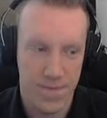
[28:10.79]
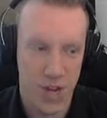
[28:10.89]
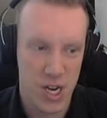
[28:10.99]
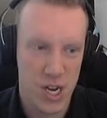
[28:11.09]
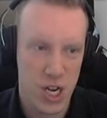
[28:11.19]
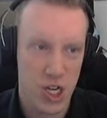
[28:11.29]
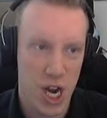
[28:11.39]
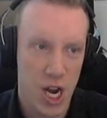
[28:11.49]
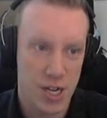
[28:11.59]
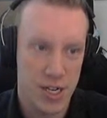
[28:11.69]

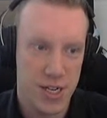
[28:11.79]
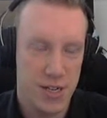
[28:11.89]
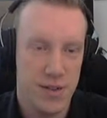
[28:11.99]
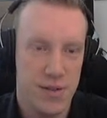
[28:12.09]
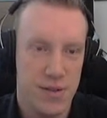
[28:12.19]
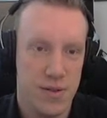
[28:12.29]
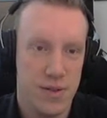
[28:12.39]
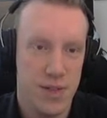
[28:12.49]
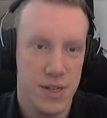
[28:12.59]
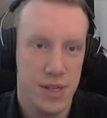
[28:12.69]
Thundershock!
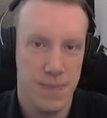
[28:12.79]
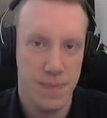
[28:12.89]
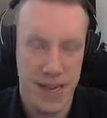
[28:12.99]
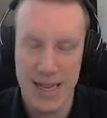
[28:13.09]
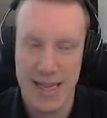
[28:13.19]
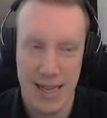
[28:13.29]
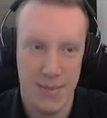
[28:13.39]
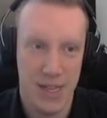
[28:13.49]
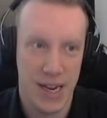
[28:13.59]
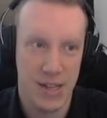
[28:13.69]
Please tell
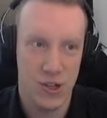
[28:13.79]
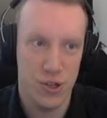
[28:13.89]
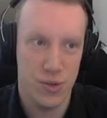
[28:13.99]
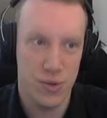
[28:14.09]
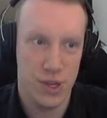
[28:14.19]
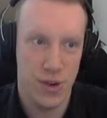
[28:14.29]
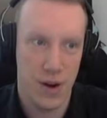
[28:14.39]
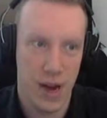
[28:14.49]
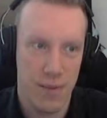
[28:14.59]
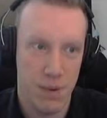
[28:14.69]
me that you used your
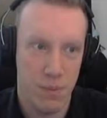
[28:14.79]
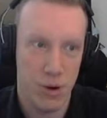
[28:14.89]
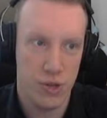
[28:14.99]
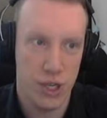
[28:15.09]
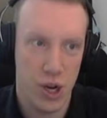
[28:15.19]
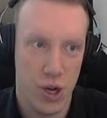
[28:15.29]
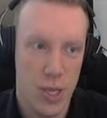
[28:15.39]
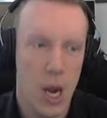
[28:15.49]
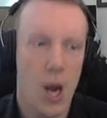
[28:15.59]
hyper potion on.